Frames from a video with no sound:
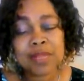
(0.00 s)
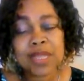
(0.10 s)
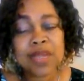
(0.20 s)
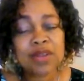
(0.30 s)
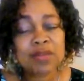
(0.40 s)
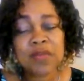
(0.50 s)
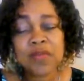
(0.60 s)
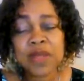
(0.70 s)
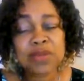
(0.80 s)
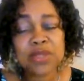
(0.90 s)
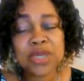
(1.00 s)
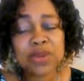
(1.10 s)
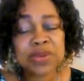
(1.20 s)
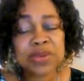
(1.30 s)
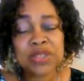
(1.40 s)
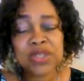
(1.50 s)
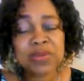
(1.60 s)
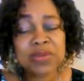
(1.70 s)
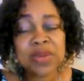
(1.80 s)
They cannot be found in the congregation of the